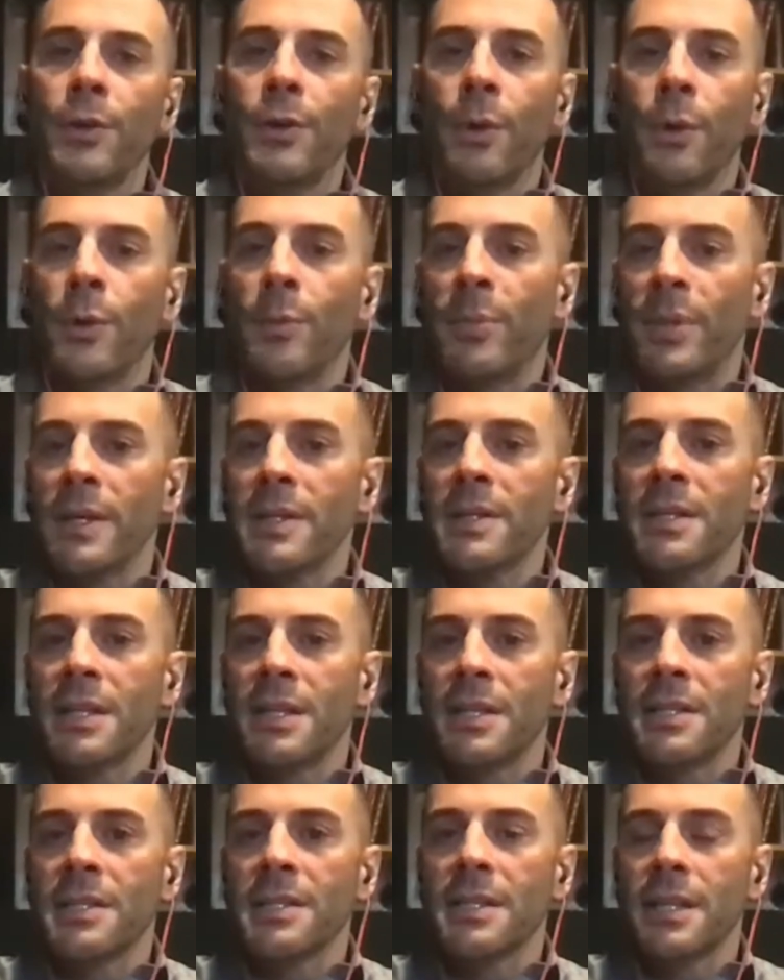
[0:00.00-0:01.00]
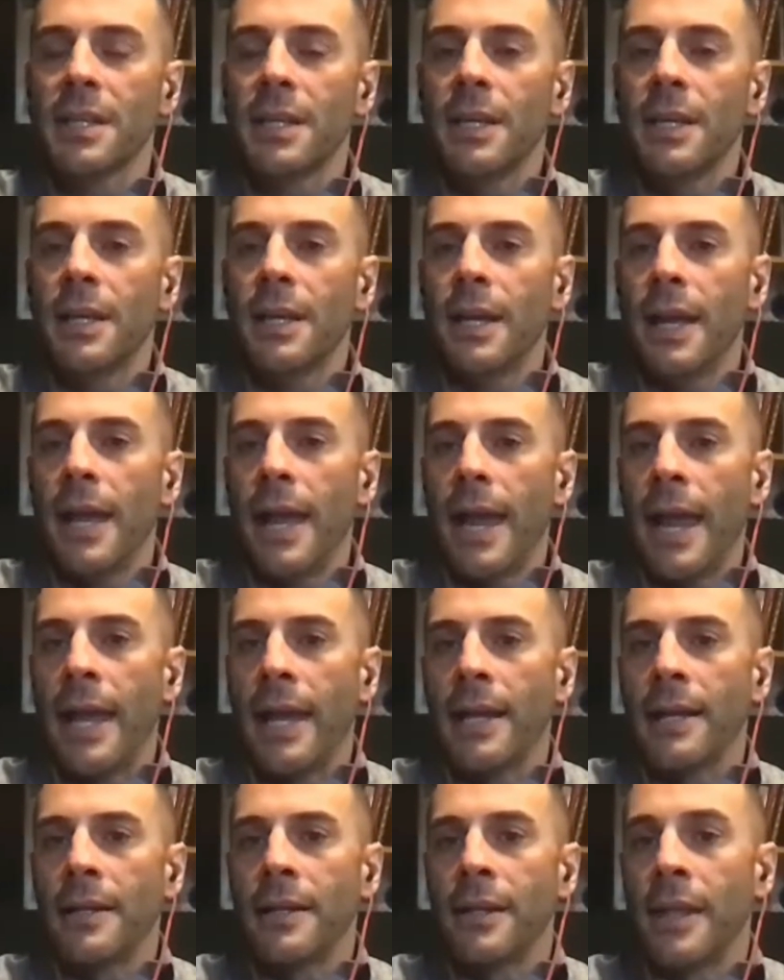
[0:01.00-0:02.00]
over your business,
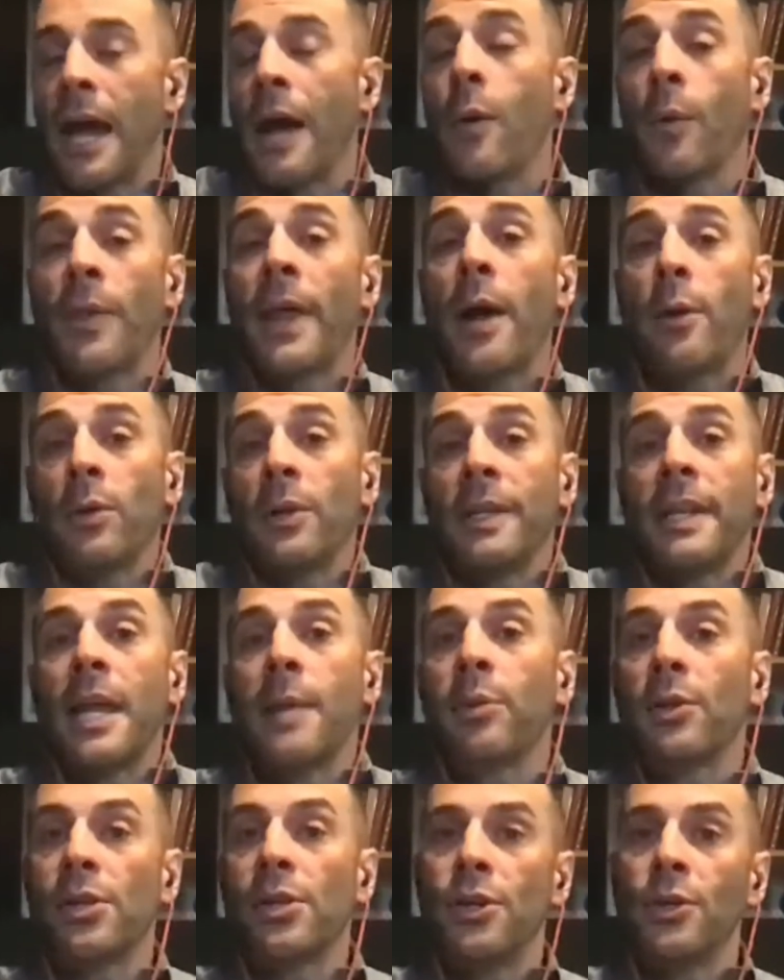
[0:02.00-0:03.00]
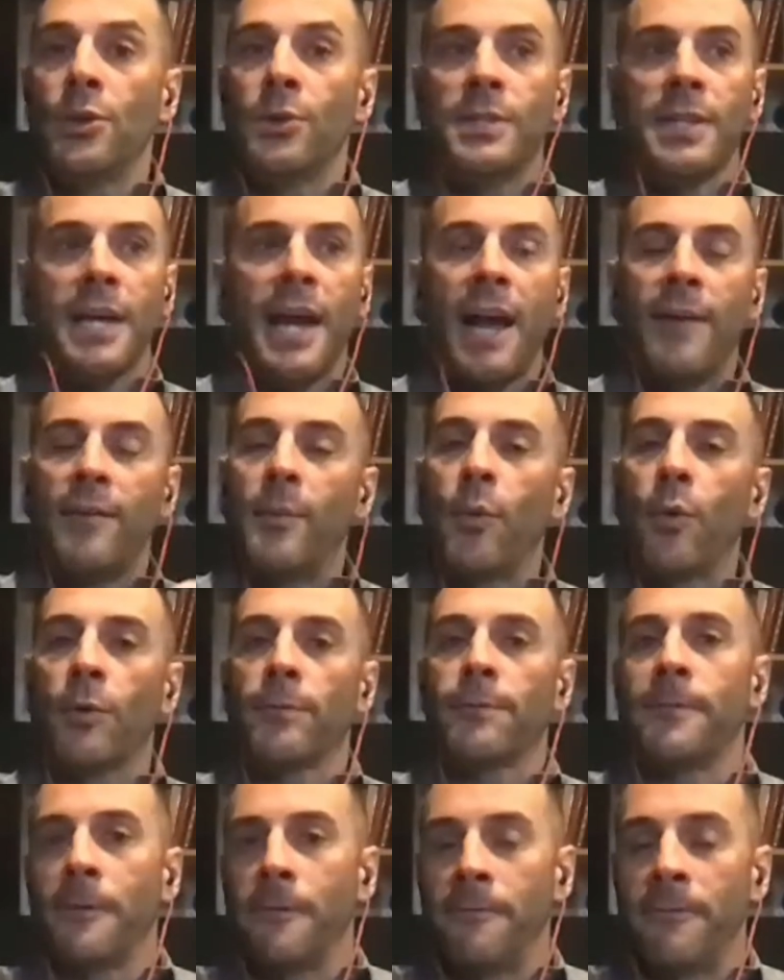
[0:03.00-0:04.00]
and that that will enable you to have a more
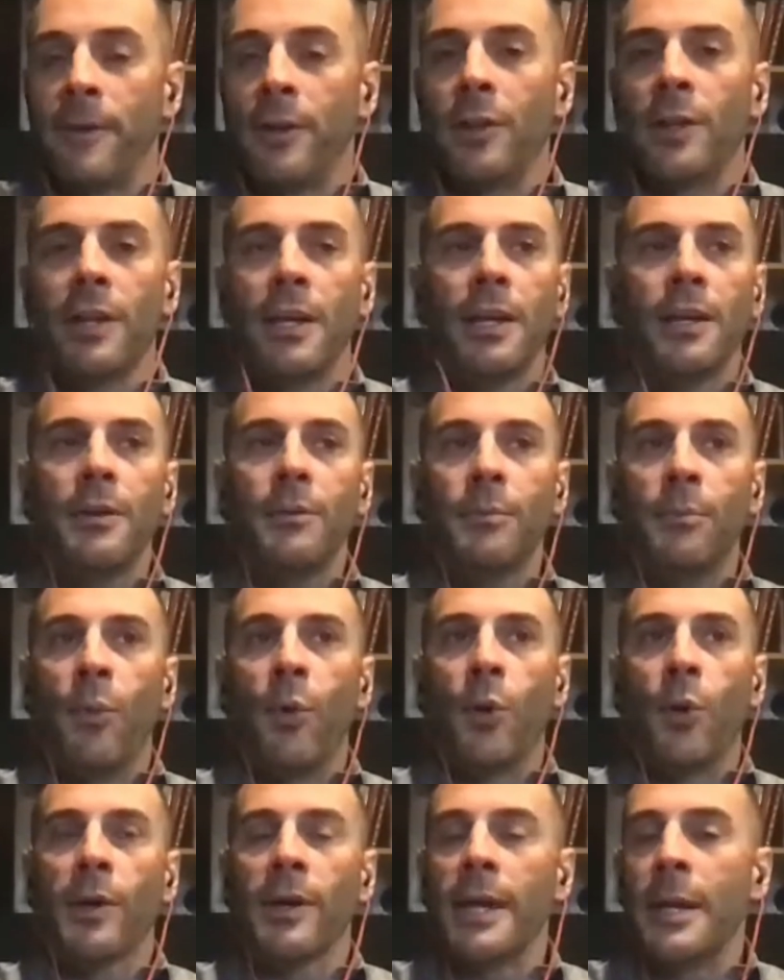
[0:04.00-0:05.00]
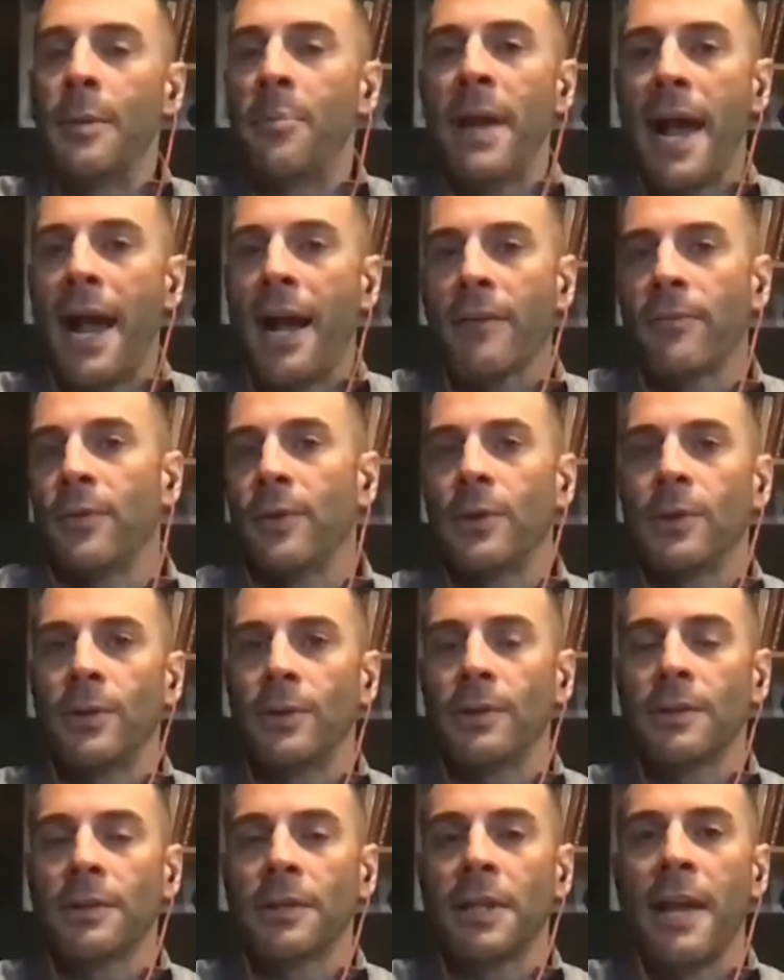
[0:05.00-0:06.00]
fulfilling, more
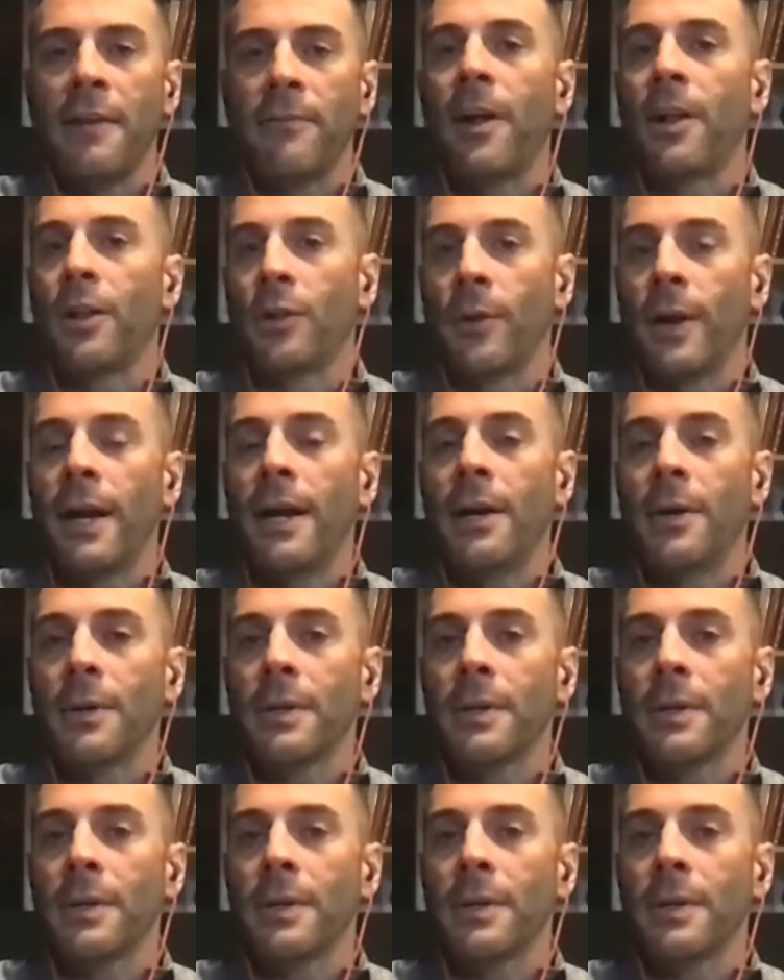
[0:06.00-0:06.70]
impactful life all around.